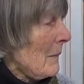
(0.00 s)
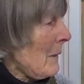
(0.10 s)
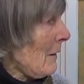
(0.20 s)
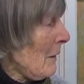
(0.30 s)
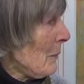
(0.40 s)

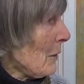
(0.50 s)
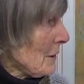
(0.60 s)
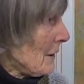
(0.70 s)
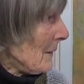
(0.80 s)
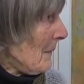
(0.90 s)
Mary
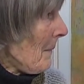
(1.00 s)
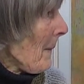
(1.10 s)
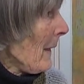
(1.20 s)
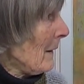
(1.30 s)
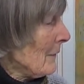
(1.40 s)
Potter,
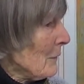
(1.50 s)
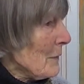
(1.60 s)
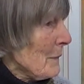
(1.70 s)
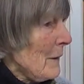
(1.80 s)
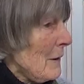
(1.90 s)
and I've always
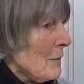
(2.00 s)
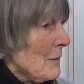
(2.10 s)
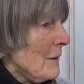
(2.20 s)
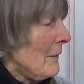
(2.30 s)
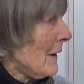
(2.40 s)
been interested
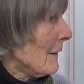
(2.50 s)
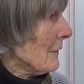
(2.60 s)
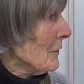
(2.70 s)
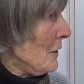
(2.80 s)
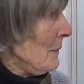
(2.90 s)
in the fact
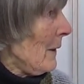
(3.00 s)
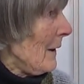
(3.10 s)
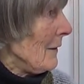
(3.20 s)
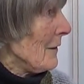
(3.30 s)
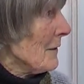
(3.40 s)
that she
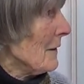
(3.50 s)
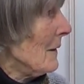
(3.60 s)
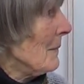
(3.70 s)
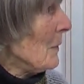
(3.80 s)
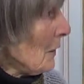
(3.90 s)
paints
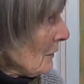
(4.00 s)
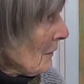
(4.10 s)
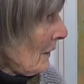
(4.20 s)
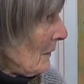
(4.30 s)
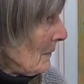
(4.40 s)

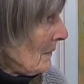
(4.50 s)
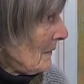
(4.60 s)
monochrome